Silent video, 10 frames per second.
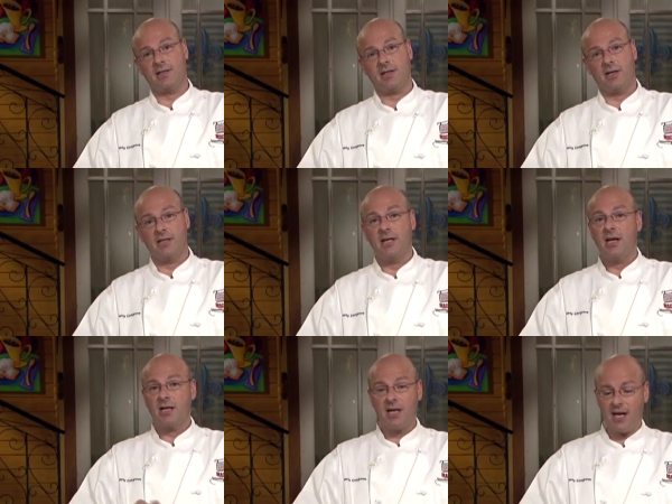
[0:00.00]
desserts,
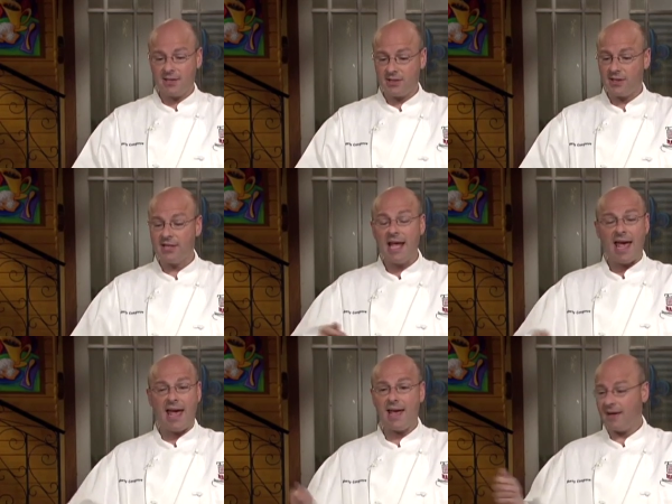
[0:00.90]
custards,
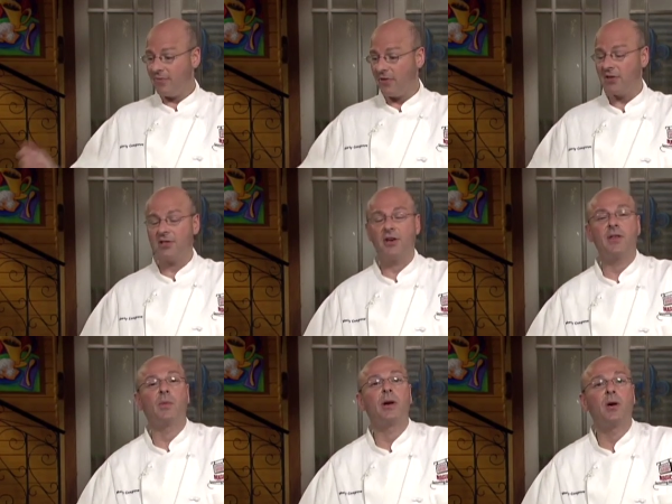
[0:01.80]
and for the dessert
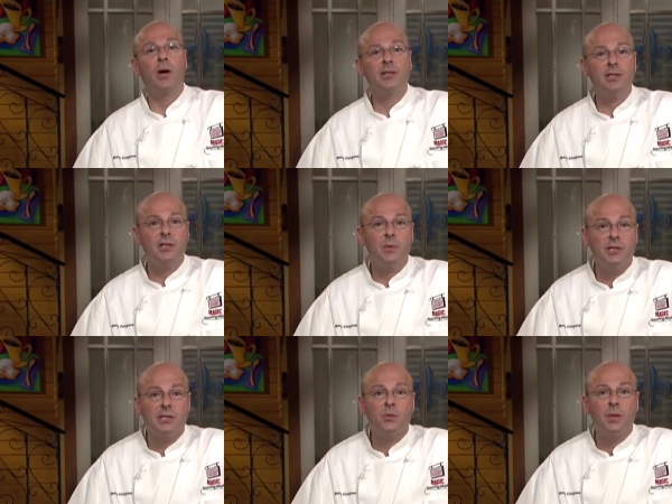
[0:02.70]
that we're going to do,
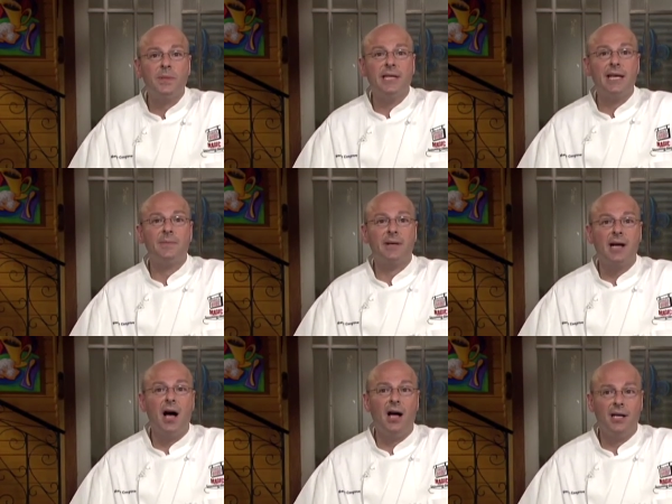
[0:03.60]
which is a sweet potato
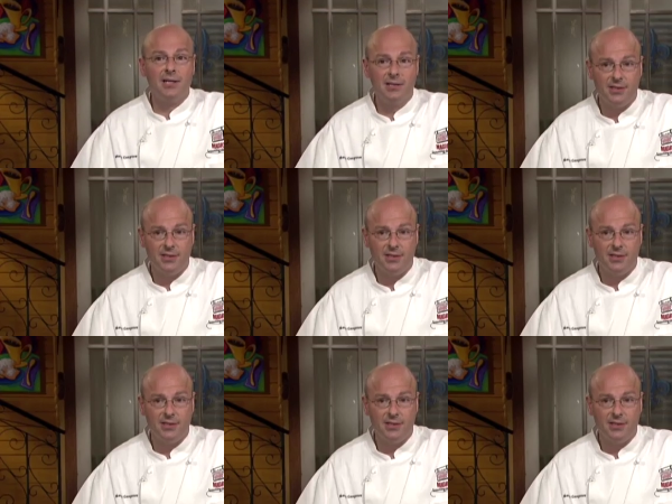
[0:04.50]
pecan